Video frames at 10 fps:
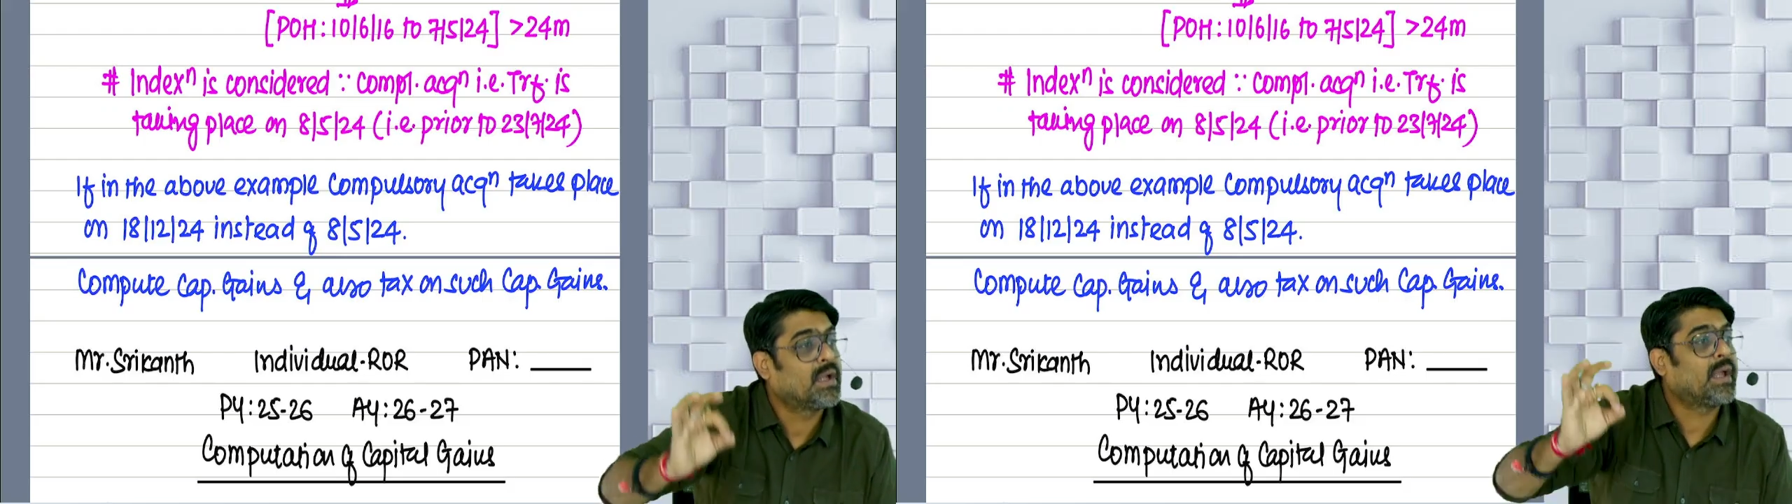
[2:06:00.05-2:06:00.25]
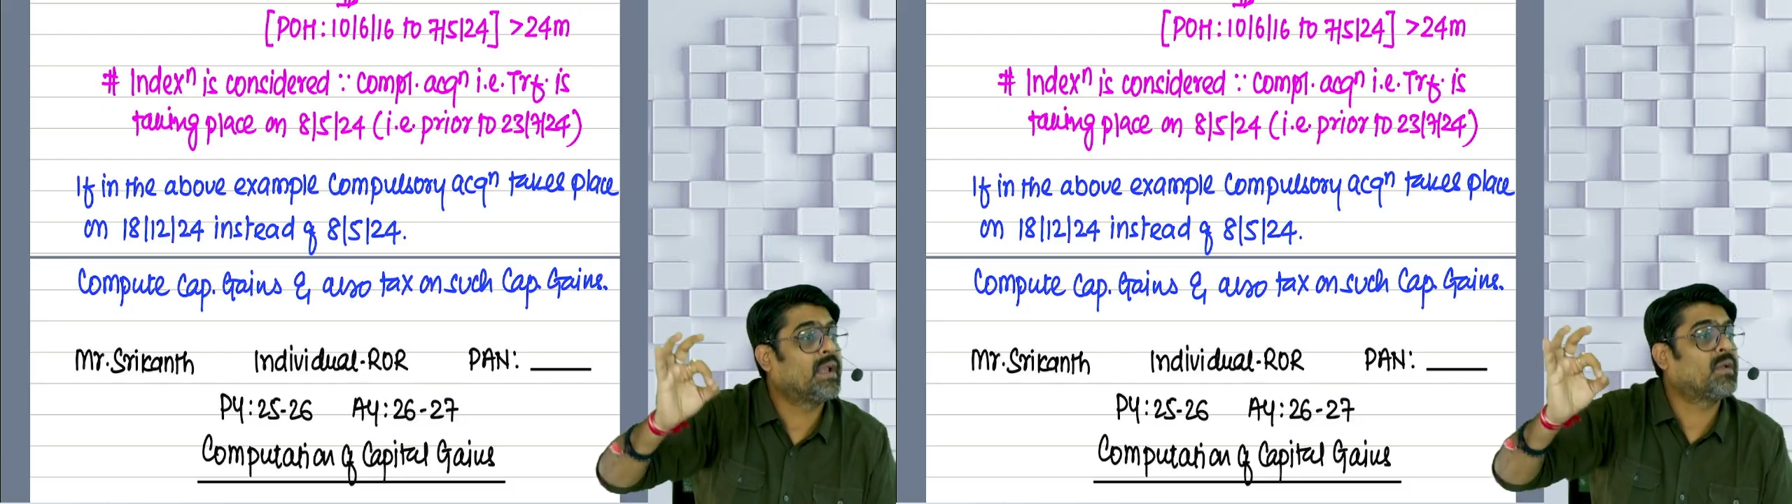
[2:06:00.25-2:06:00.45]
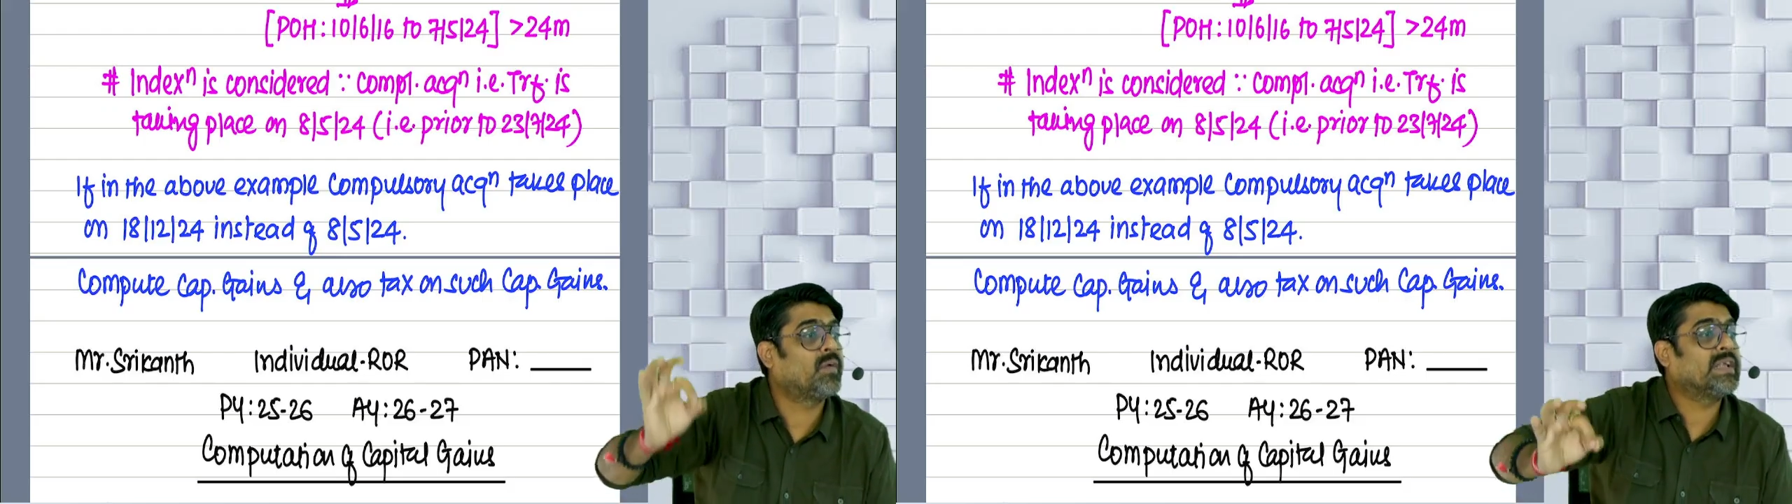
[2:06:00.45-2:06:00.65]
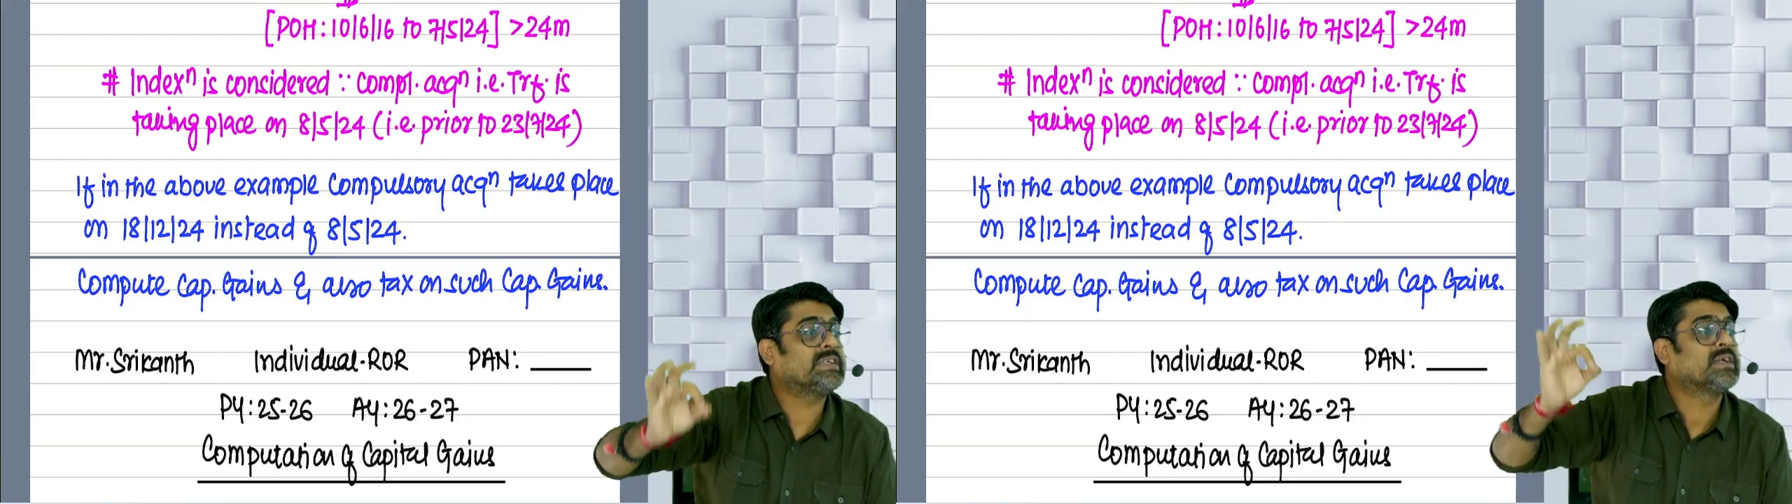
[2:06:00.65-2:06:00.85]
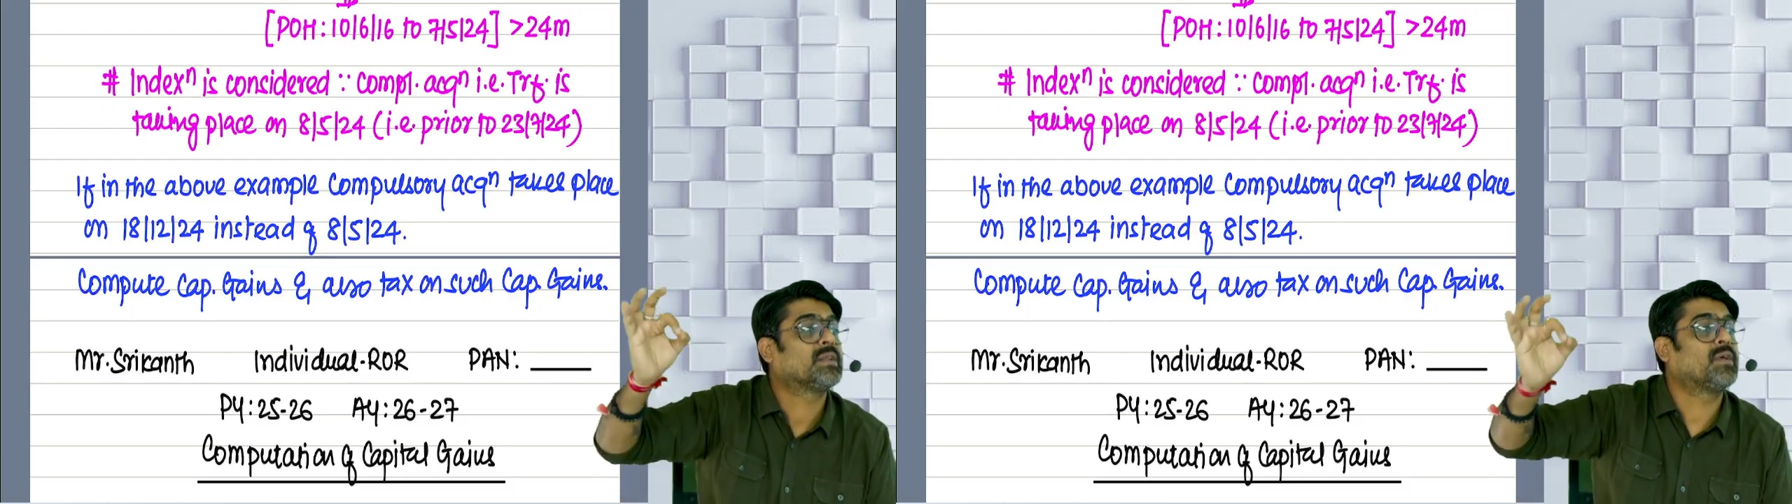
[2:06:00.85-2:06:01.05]
in which
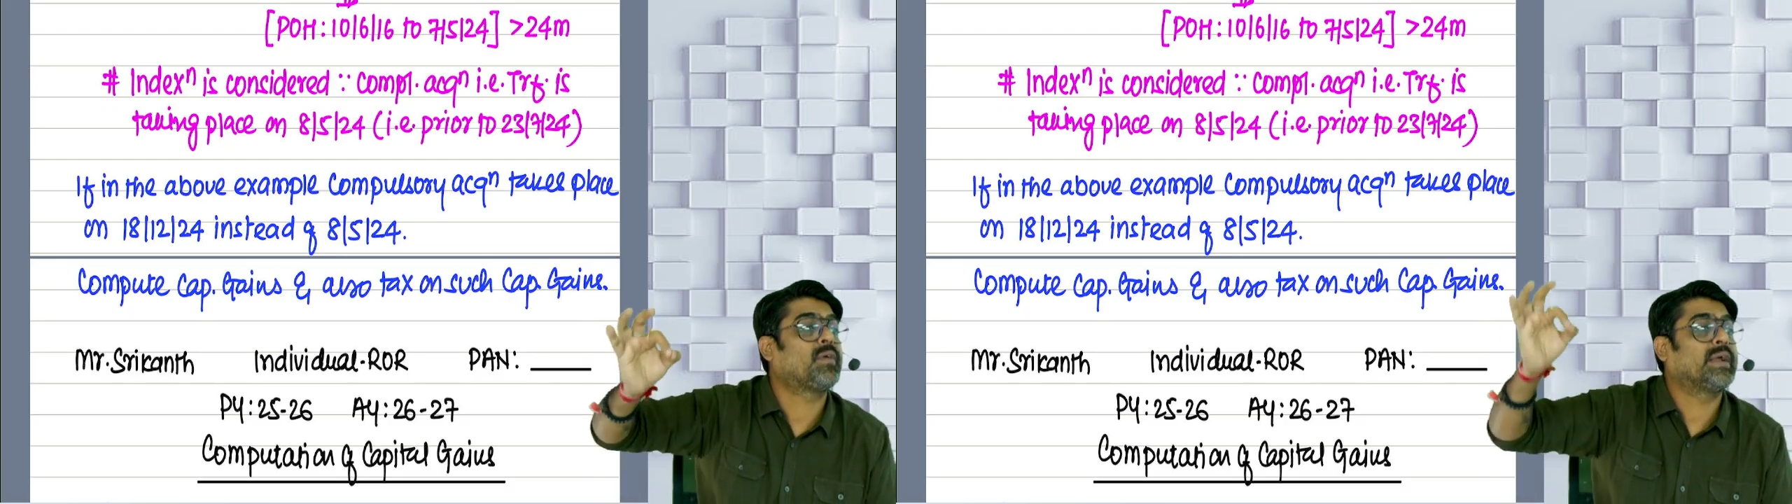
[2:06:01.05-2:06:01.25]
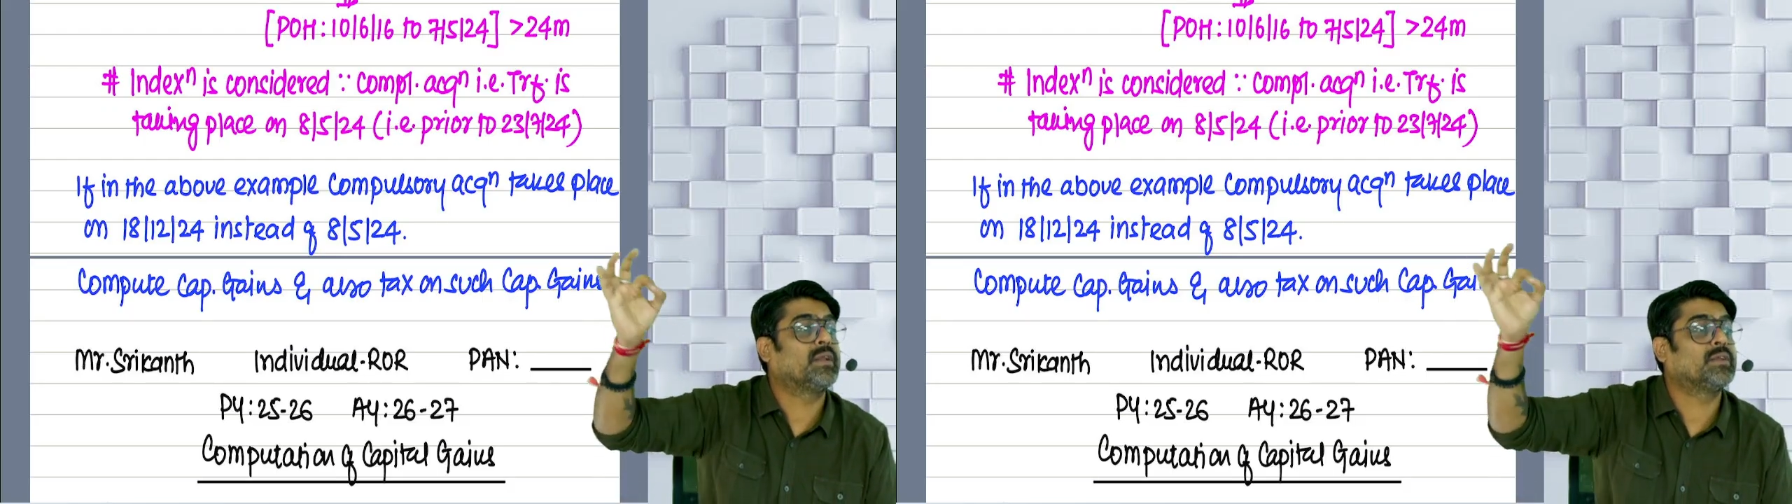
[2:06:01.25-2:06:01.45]
the final